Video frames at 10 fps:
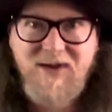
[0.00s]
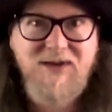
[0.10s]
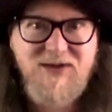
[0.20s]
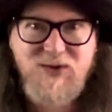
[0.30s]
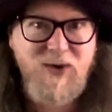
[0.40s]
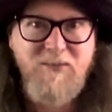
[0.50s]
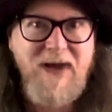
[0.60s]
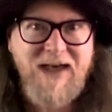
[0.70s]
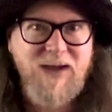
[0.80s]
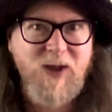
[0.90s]
sort of
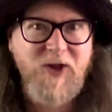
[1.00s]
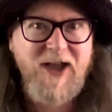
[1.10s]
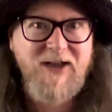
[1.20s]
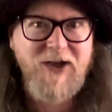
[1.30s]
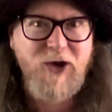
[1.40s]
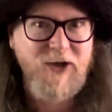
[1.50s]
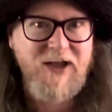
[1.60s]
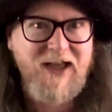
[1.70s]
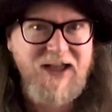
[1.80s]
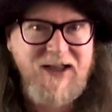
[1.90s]
mental thing that only
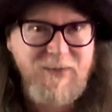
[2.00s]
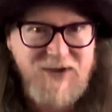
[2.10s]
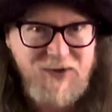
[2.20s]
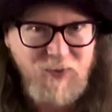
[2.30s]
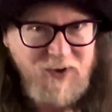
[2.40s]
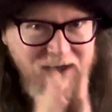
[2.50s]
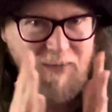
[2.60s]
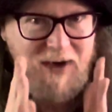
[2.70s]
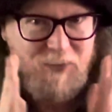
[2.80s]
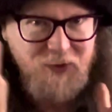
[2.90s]
Keith Emerson would
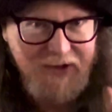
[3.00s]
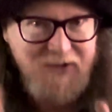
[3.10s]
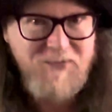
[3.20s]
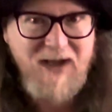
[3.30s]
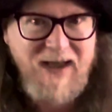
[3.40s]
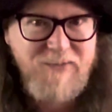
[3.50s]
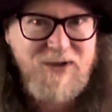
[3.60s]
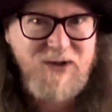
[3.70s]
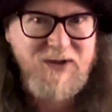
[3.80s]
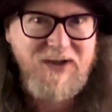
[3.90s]
come up with.
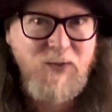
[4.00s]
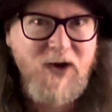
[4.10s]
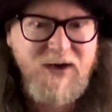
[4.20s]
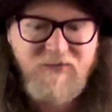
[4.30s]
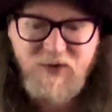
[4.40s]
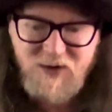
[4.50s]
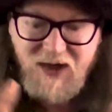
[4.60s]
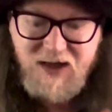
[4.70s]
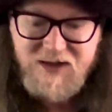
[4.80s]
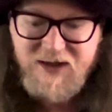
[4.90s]
Absolutely wonderful.
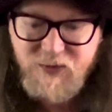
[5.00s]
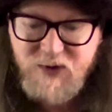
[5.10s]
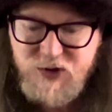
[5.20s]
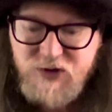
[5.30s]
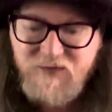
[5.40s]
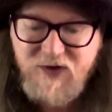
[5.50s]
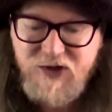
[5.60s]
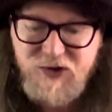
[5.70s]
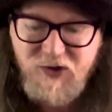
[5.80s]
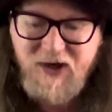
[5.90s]
The original
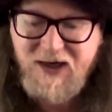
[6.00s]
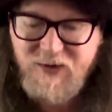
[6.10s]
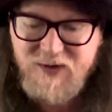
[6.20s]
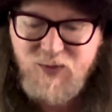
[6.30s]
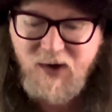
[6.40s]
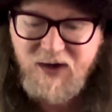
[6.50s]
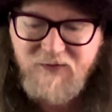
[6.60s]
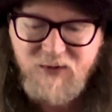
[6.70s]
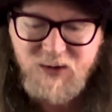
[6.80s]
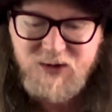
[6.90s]
version on here is
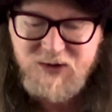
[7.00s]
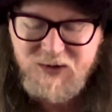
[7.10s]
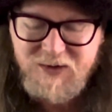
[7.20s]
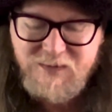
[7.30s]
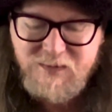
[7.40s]
wonderful too.